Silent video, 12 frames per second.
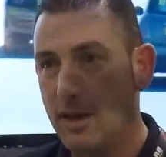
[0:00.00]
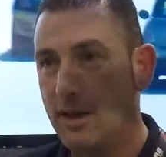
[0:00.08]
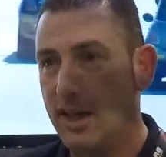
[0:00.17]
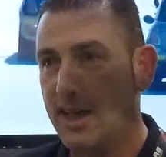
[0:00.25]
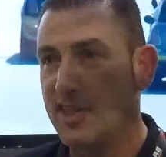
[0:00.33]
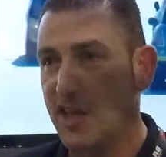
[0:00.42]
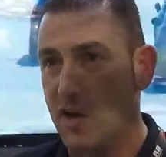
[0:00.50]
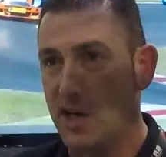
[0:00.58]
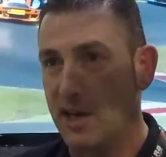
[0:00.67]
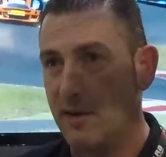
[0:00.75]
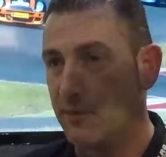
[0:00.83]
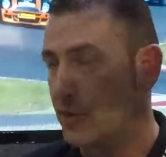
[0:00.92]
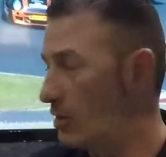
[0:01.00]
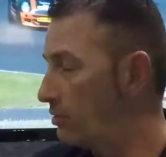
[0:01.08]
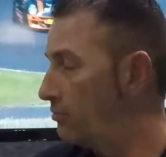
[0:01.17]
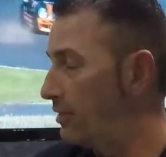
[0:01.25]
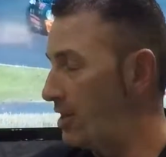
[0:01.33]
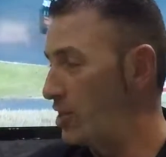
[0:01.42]
it is totally different.
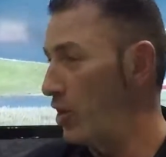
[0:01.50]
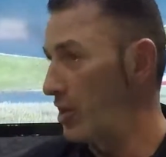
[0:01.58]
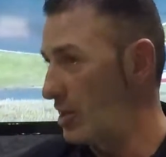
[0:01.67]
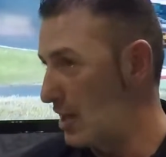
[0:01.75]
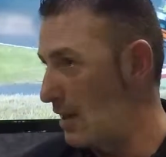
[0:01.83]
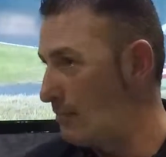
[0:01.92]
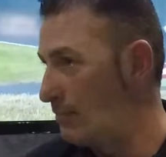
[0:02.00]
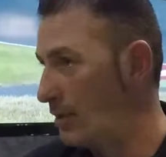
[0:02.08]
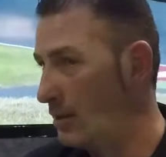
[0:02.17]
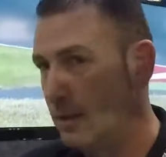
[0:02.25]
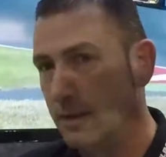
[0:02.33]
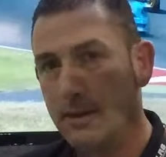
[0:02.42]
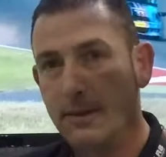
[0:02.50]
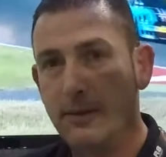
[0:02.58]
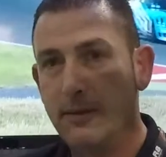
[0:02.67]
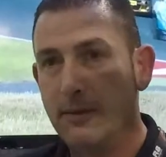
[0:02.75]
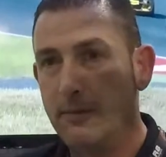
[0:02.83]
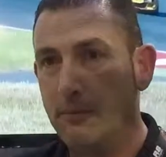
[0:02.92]
It's not the same.
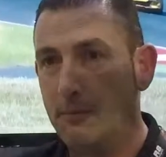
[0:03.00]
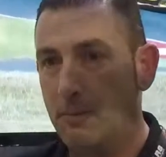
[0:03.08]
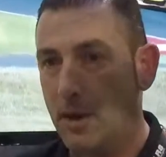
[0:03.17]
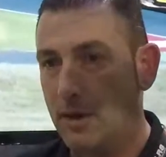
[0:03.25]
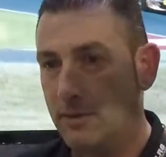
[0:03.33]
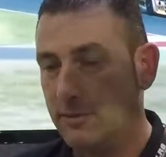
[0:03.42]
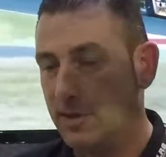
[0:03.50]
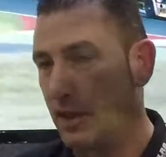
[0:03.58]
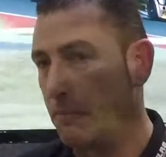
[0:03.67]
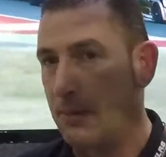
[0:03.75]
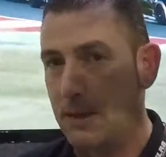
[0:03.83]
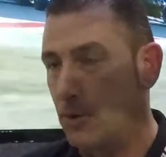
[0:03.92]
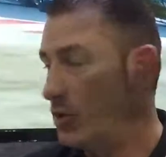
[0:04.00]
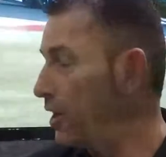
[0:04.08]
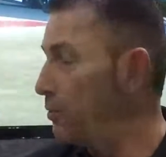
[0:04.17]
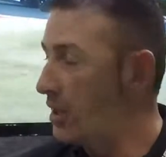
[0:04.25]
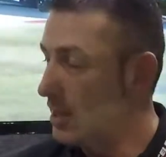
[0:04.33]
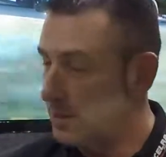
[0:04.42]
But some people
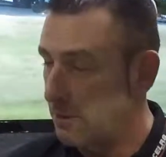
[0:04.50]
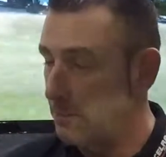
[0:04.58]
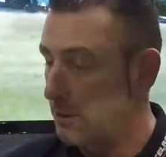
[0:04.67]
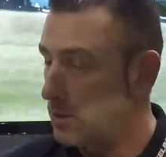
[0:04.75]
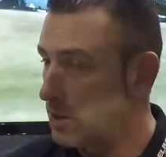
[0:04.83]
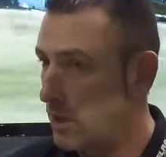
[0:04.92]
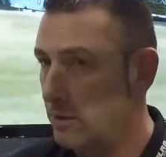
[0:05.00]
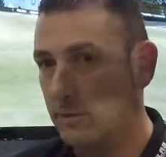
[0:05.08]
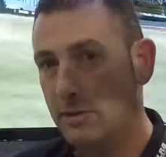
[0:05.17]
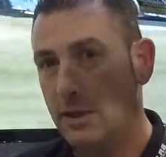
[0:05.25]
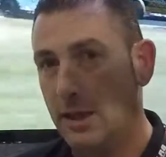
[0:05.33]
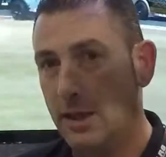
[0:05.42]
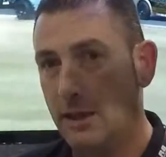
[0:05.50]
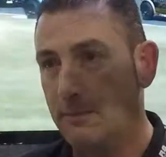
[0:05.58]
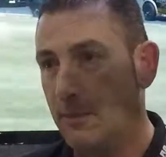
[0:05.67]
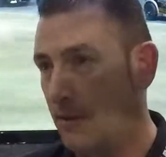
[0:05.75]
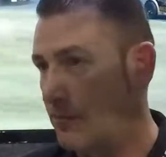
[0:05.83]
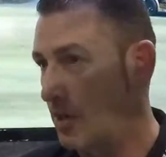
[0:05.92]
deal with it, some people don't.
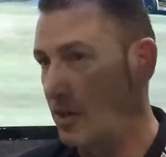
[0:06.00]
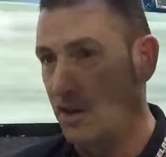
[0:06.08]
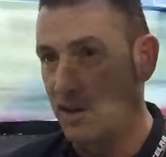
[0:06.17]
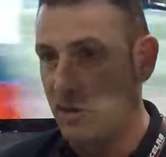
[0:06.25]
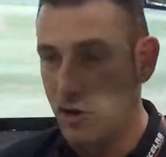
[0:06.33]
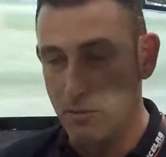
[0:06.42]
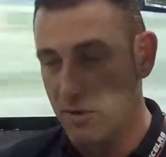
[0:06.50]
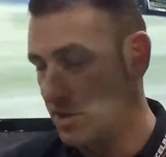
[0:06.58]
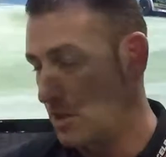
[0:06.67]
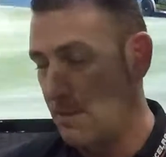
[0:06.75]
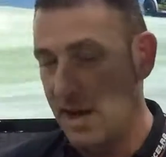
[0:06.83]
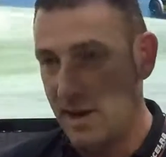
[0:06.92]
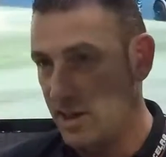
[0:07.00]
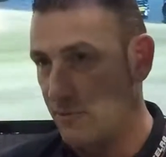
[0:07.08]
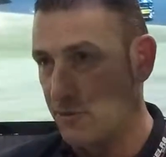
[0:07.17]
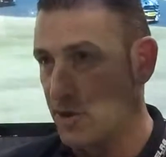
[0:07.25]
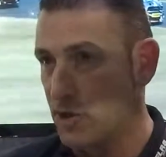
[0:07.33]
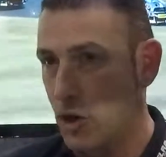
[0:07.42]
Um, I've done a numerous amount of
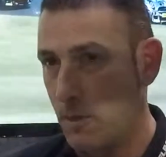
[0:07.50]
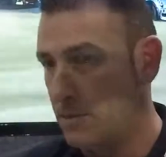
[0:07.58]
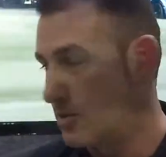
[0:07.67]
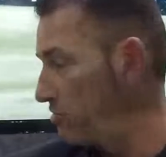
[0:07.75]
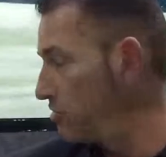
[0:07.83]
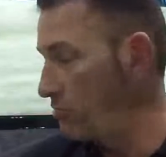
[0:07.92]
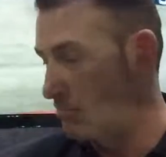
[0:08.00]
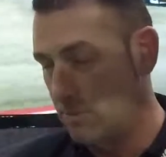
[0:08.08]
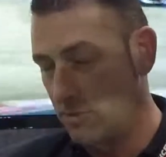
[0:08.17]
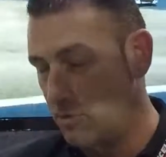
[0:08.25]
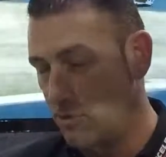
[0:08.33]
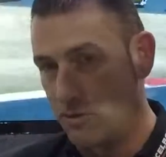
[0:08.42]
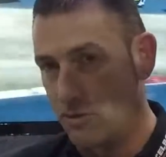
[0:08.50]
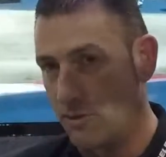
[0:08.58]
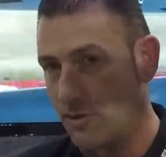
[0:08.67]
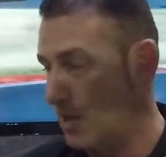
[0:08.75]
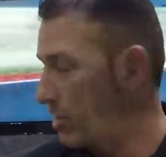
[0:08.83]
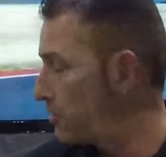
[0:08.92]
different jobs,
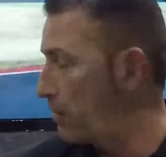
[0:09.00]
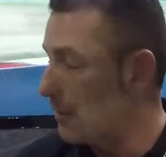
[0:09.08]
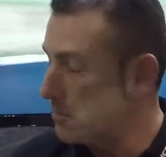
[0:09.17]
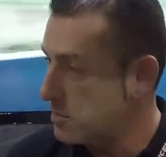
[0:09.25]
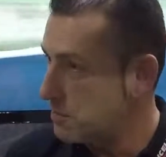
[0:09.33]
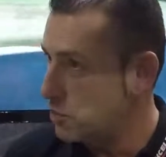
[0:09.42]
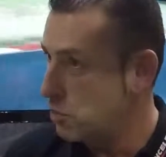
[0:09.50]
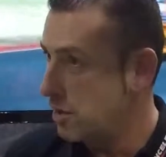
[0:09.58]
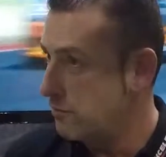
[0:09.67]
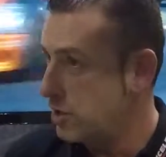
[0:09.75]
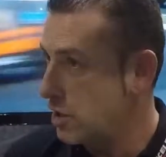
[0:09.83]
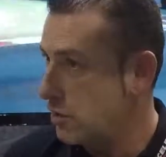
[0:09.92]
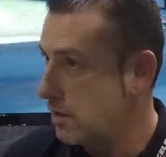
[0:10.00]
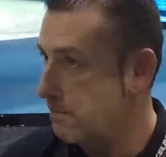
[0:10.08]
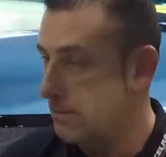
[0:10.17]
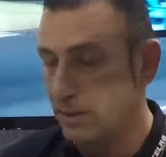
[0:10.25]
driven explosives all over Europe,